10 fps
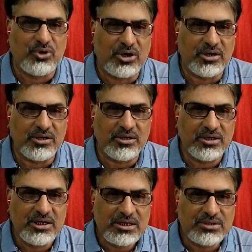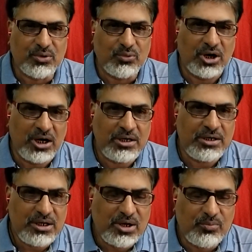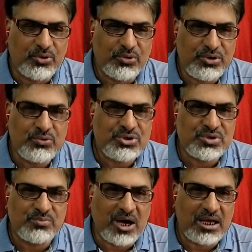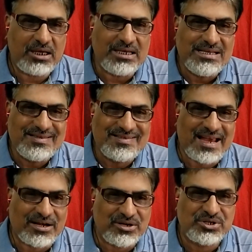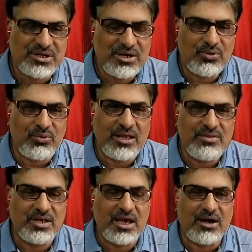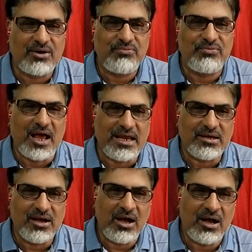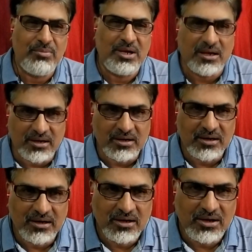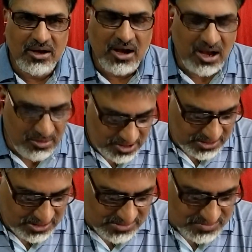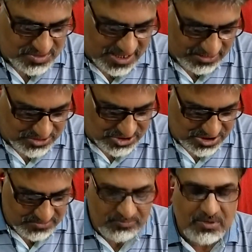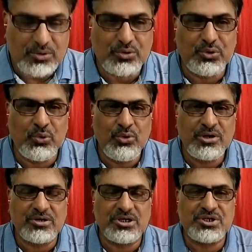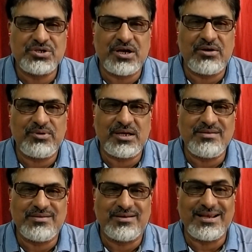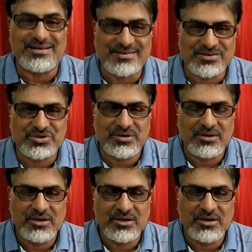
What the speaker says: word. The word produced by insects when they are flying. Humming insects don't disturb his rest.